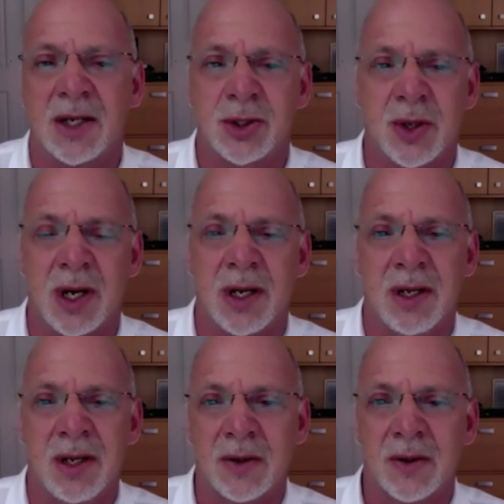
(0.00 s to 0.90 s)

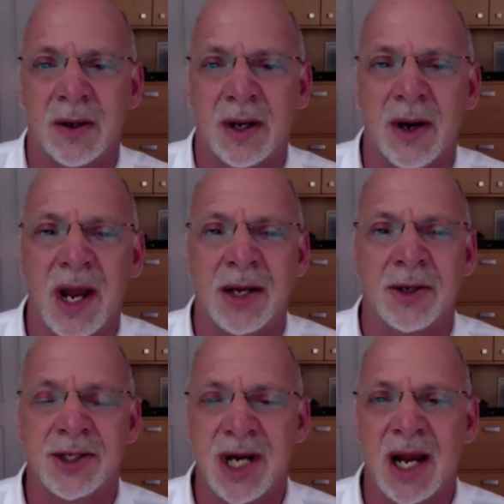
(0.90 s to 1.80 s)
Tantra or
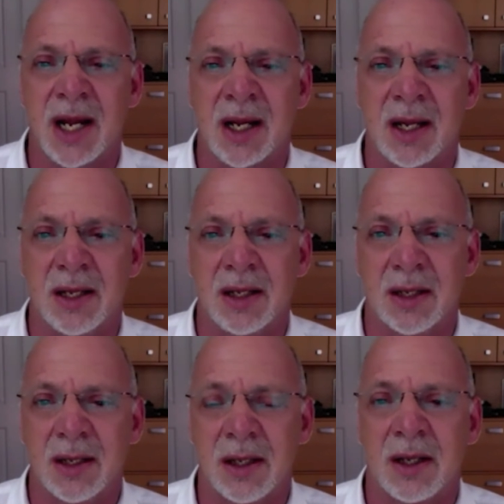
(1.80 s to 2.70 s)
energetic
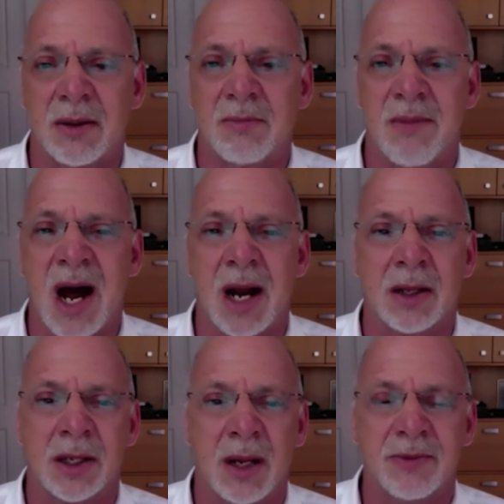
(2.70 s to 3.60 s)

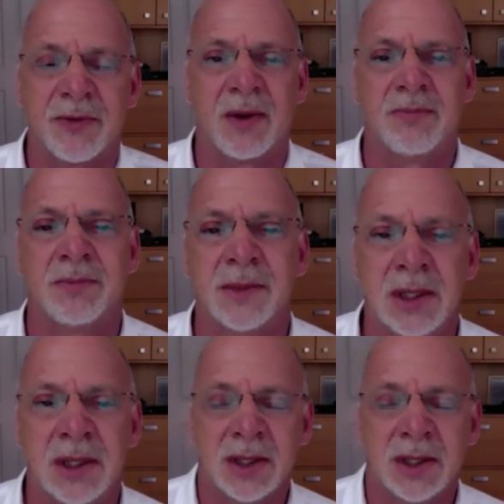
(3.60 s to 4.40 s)
model comes from.